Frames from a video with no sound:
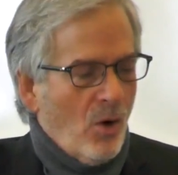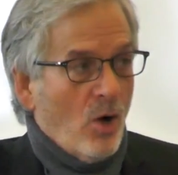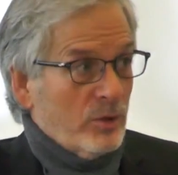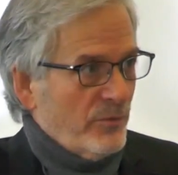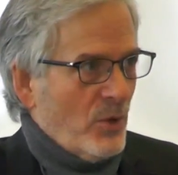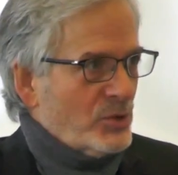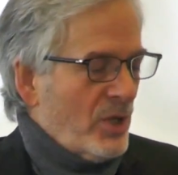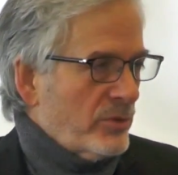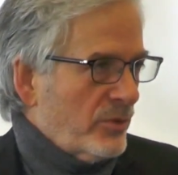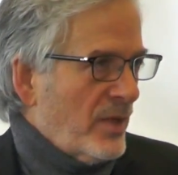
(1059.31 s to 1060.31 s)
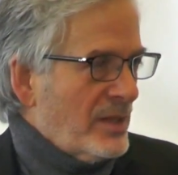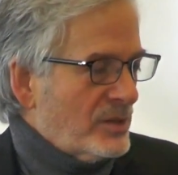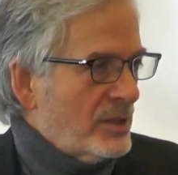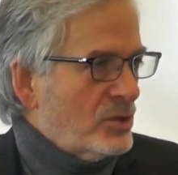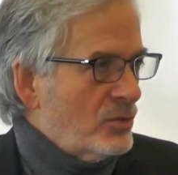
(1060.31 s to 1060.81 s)
all of those other
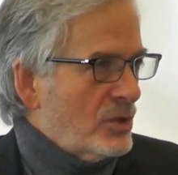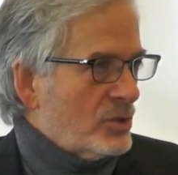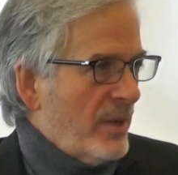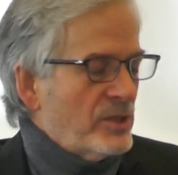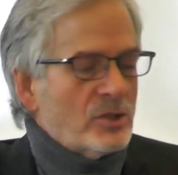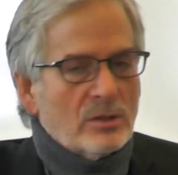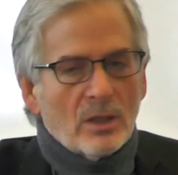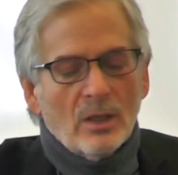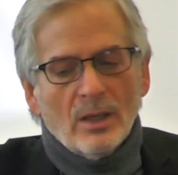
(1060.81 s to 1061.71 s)
things that you just mentioned.